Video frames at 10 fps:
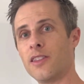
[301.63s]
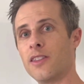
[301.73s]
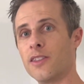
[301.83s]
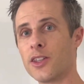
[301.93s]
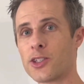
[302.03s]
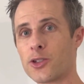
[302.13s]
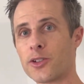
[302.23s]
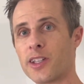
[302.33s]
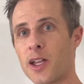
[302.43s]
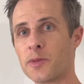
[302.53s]
This is your
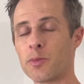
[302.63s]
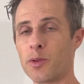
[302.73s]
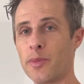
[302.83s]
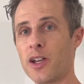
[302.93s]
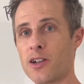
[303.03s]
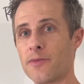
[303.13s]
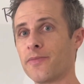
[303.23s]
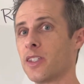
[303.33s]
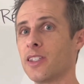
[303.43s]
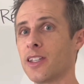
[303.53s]
time to prepare.
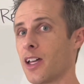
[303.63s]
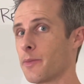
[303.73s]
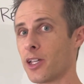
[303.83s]
You got to make